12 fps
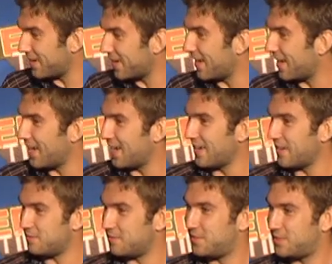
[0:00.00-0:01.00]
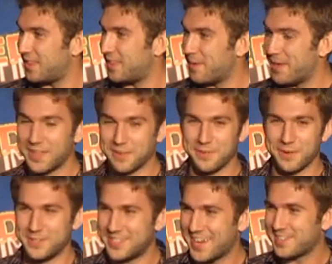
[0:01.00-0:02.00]
and he said that my liver
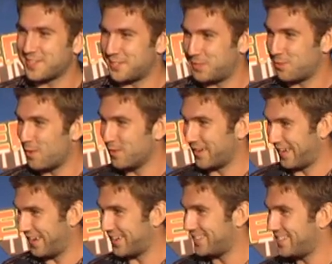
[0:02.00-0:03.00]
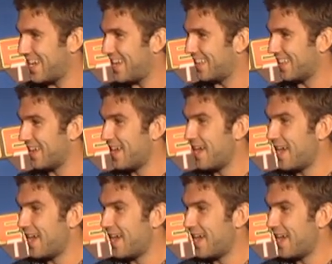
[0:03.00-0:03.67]
was actually swollen. He could tell.